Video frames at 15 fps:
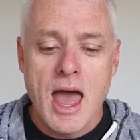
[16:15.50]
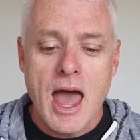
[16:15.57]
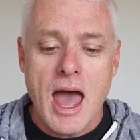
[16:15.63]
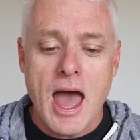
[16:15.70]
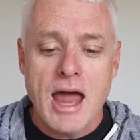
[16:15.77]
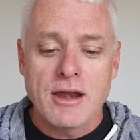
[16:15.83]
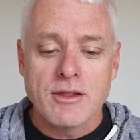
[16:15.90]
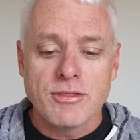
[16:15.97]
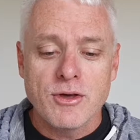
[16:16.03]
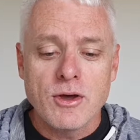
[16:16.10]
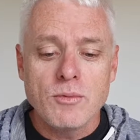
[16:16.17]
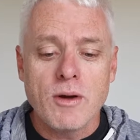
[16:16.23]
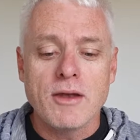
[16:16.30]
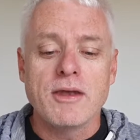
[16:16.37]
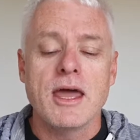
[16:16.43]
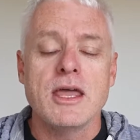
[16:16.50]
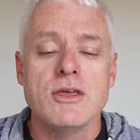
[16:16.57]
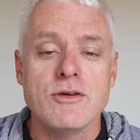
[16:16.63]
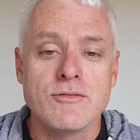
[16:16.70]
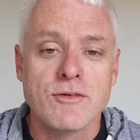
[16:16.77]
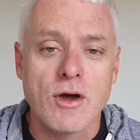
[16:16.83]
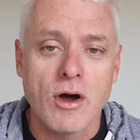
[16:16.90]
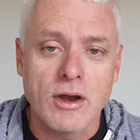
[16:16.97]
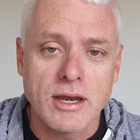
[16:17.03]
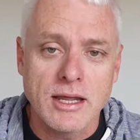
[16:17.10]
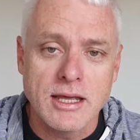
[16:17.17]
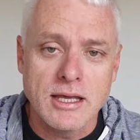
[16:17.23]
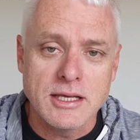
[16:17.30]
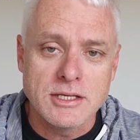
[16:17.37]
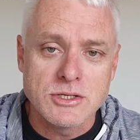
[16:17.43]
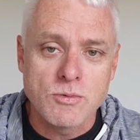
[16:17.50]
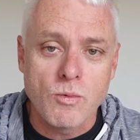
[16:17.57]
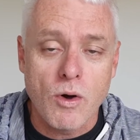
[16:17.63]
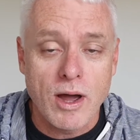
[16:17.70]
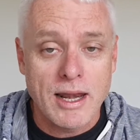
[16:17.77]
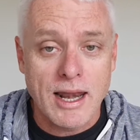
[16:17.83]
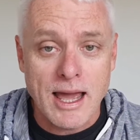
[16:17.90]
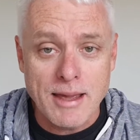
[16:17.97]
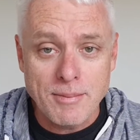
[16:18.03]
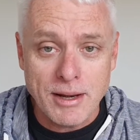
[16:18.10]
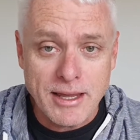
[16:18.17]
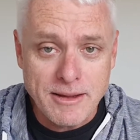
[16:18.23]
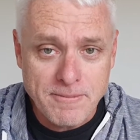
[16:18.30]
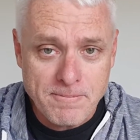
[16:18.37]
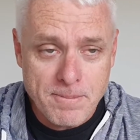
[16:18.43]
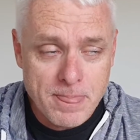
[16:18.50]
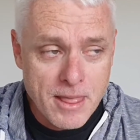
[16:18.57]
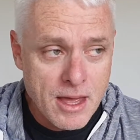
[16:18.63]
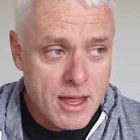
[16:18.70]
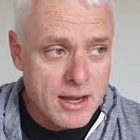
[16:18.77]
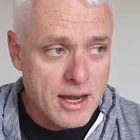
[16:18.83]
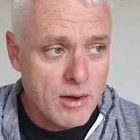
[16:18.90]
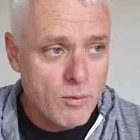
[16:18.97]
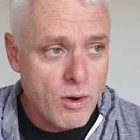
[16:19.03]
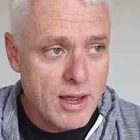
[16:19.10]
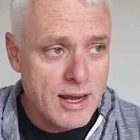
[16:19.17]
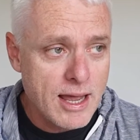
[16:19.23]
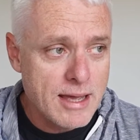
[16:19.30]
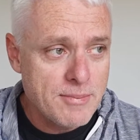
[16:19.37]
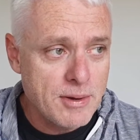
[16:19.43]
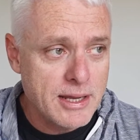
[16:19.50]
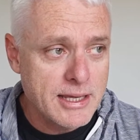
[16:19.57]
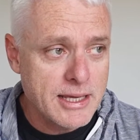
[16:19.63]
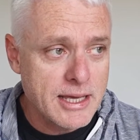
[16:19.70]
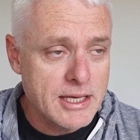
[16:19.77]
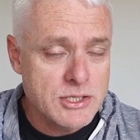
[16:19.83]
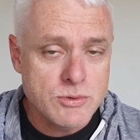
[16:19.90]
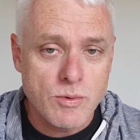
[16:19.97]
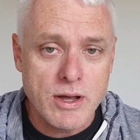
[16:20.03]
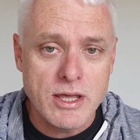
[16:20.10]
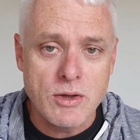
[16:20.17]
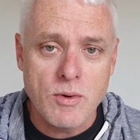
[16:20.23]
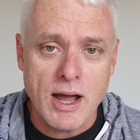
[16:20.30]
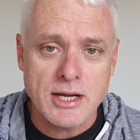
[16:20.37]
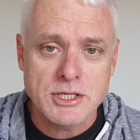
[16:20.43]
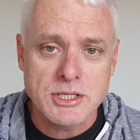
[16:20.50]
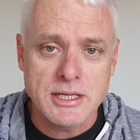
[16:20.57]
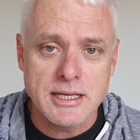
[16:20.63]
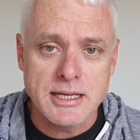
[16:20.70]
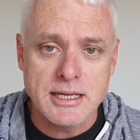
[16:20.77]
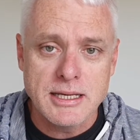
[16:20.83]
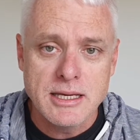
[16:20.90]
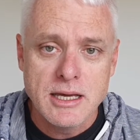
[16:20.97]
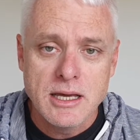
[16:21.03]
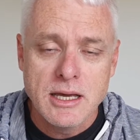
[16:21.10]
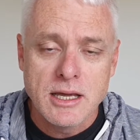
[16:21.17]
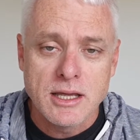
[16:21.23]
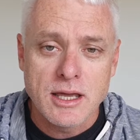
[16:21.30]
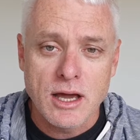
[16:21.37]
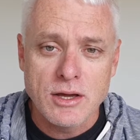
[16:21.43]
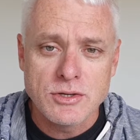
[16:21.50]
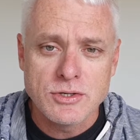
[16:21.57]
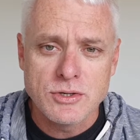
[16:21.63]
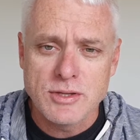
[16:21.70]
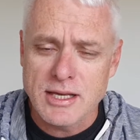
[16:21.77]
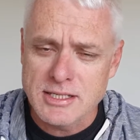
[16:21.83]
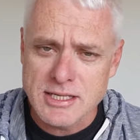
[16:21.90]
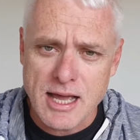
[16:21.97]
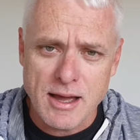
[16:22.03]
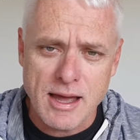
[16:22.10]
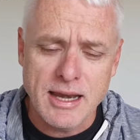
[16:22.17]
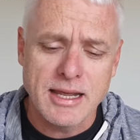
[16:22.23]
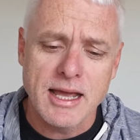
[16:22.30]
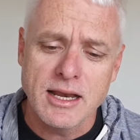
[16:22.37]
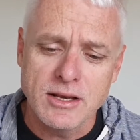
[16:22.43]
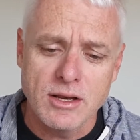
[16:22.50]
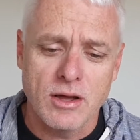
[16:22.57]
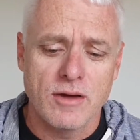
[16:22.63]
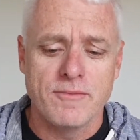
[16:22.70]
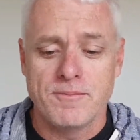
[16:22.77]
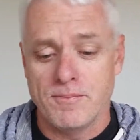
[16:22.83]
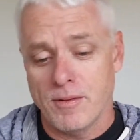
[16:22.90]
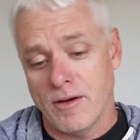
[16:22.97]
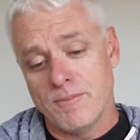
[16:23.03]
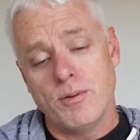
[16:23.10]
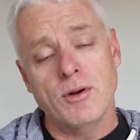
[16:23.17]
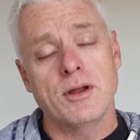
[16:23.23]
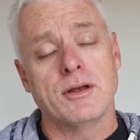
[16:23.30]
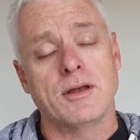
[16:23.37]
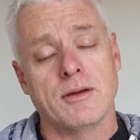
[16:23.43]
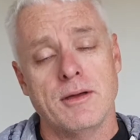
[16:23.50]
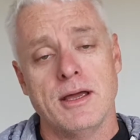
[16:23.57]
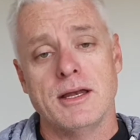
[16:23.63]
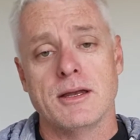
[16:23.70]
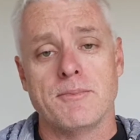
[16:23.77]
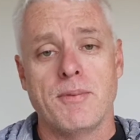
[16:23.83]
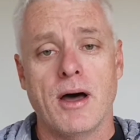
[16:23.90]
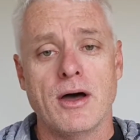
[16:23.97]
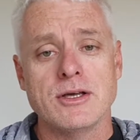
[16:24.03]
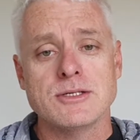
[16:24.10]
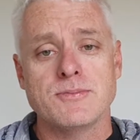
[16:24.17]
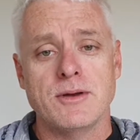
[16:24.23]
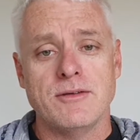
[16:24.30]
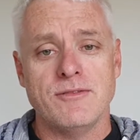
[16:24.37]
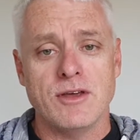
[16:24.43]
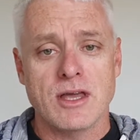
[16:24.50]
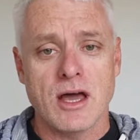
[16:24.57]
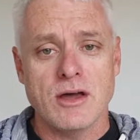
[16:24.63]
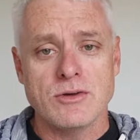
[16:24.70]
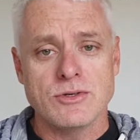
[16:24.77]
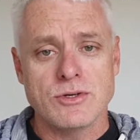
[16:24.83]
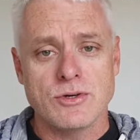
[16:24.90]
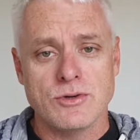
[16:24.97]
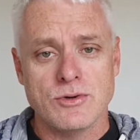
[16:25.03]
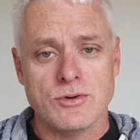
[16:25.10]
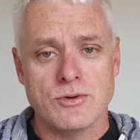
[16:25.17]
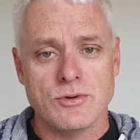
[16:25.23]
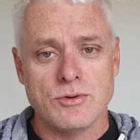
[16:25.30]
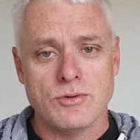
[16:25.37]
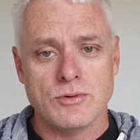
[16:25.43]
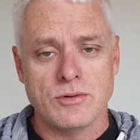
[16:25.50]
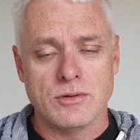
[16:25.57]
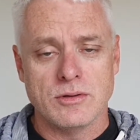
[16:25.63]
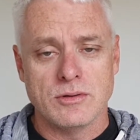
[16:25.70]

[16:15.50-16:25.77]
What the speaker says: And the third one there you've got is white labeling. Now, white labeling is where you actually go to, and again, I put it in the post, but if you go to